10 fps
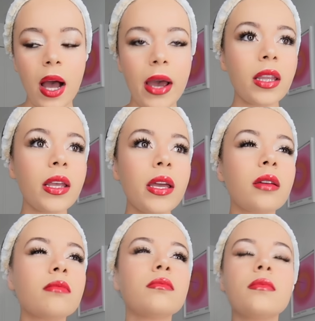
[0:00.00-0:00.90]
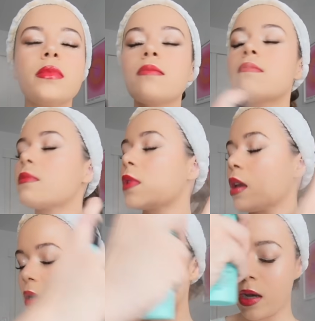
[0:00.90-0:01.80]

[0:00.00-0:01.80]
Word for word: I like can't